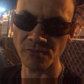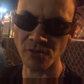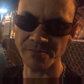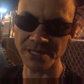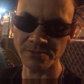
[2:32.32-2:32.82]

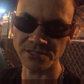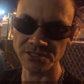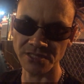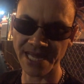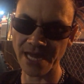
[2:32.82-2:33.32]
what people are
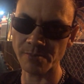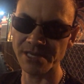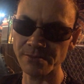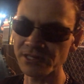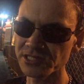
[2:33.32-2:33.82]
doing, how
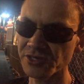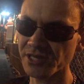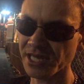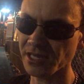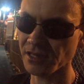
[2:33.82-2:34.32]
people are
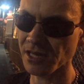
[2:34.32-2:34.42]
doing it,